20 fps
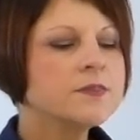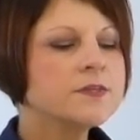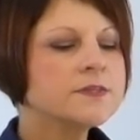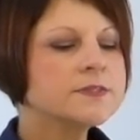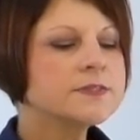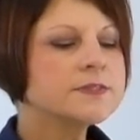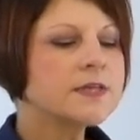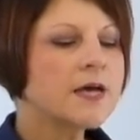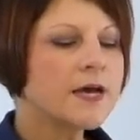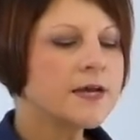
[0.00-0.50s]
The
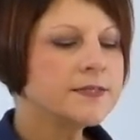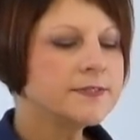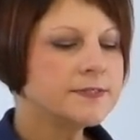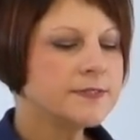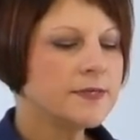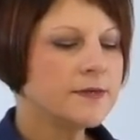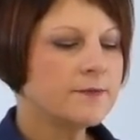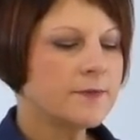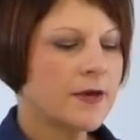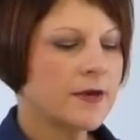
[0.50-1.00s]
side
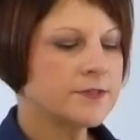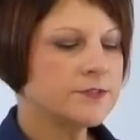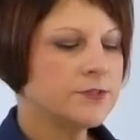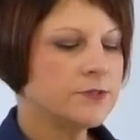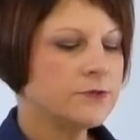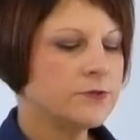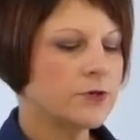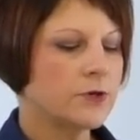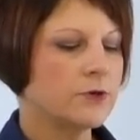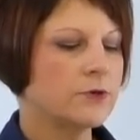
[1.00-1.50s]
seam, as
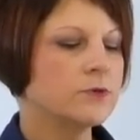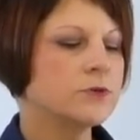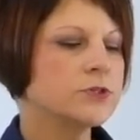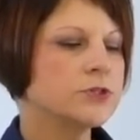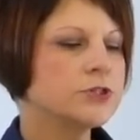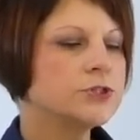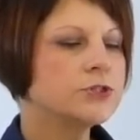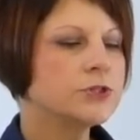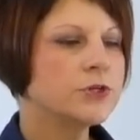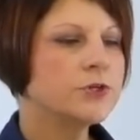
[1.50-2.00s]
you know,
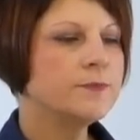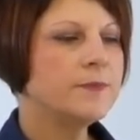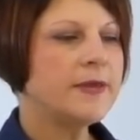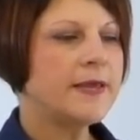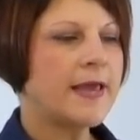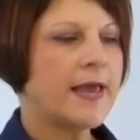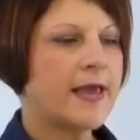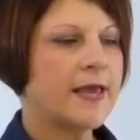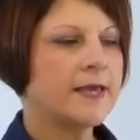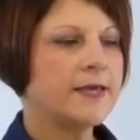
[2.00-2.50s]
should
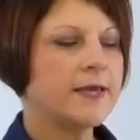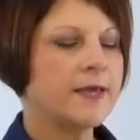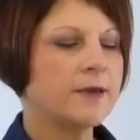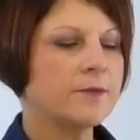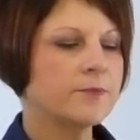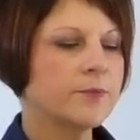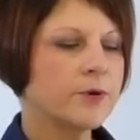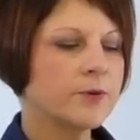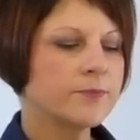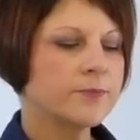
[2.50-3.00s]
be
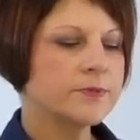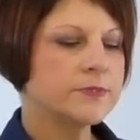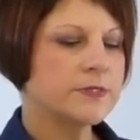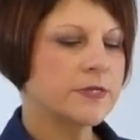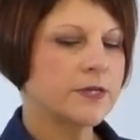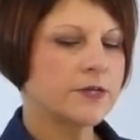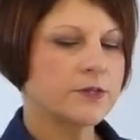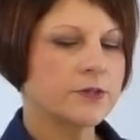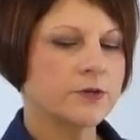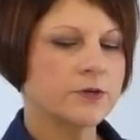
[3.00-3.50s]
hanging
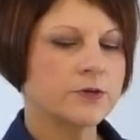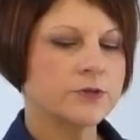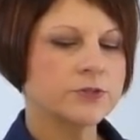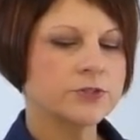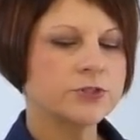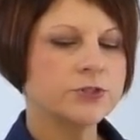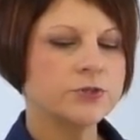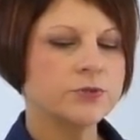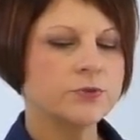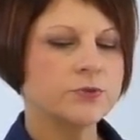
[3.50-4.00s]
perpendicular
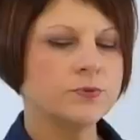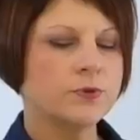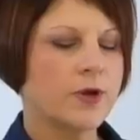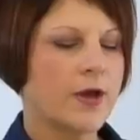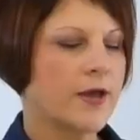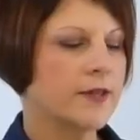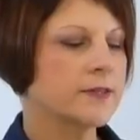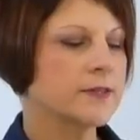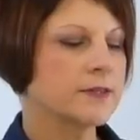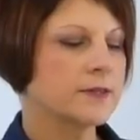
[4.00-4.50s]
to
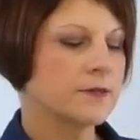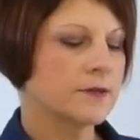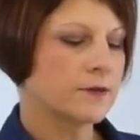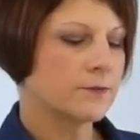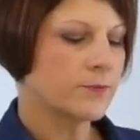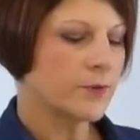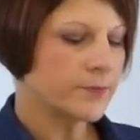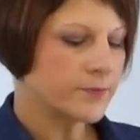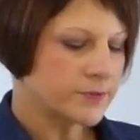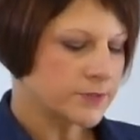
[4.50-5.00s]
and
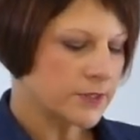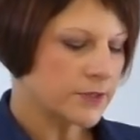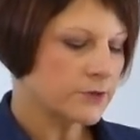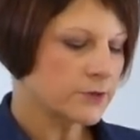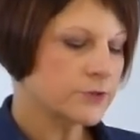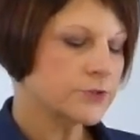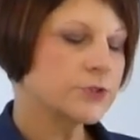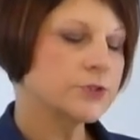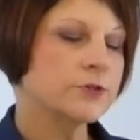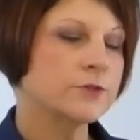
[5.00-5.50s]

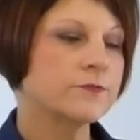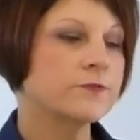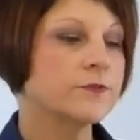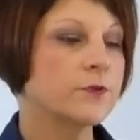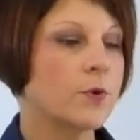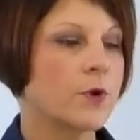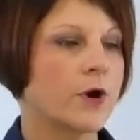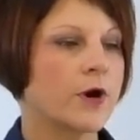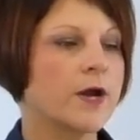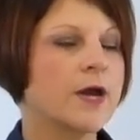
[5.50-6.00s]
perpendicular to the
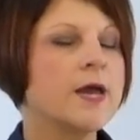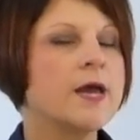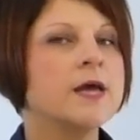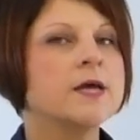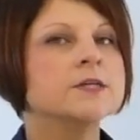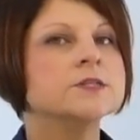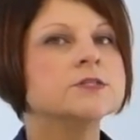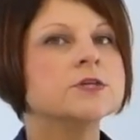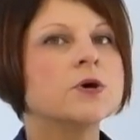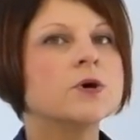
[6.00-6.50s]
floor.
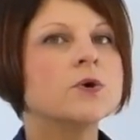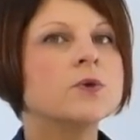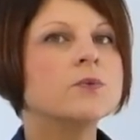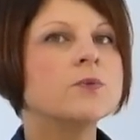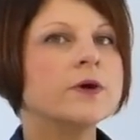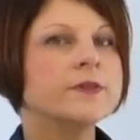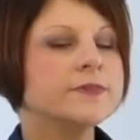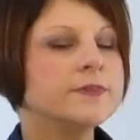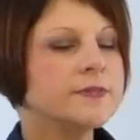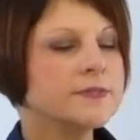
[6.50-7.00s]
So
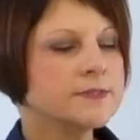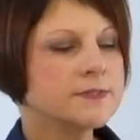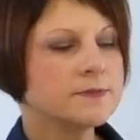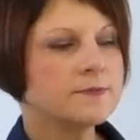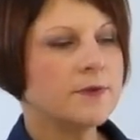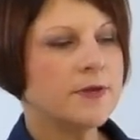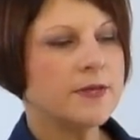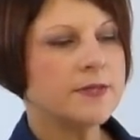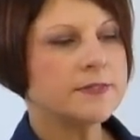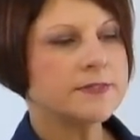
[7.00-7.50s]
what this
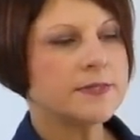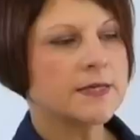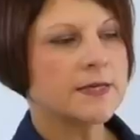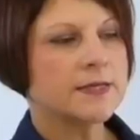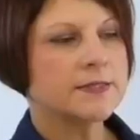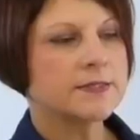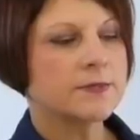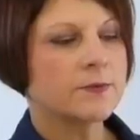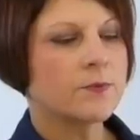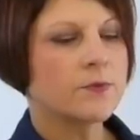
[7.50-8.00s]
means
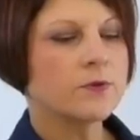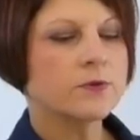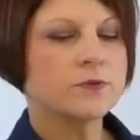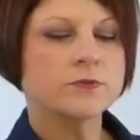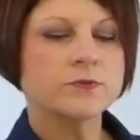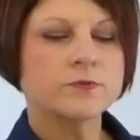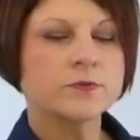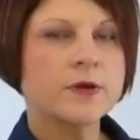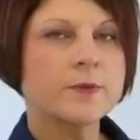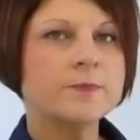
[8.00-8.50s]
is it will
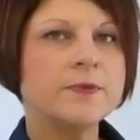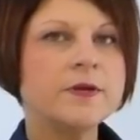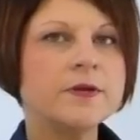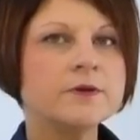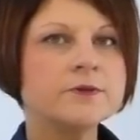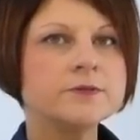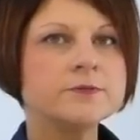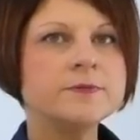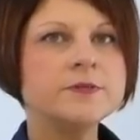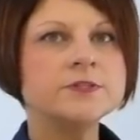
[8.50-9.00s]

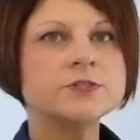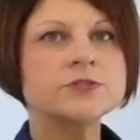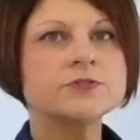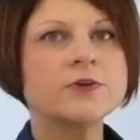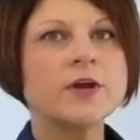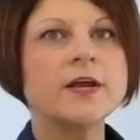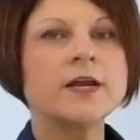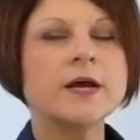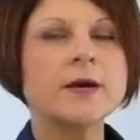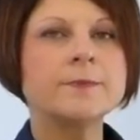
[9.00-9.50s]
appear to be
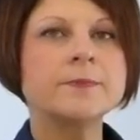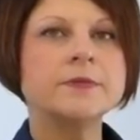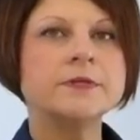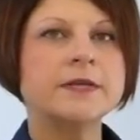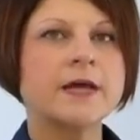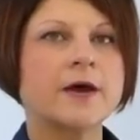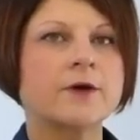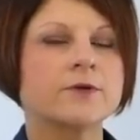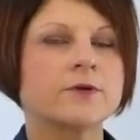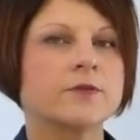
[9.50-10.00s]
straight up and
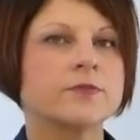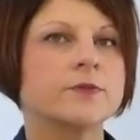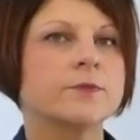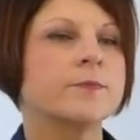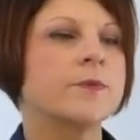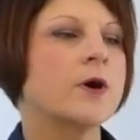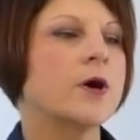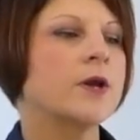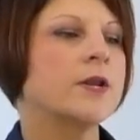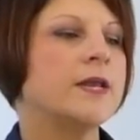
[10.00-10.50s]
down on the
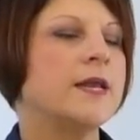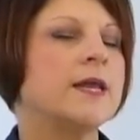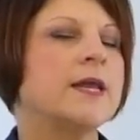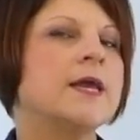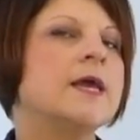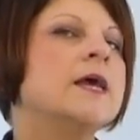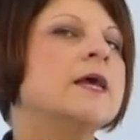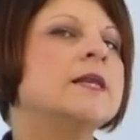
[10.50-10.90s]
body.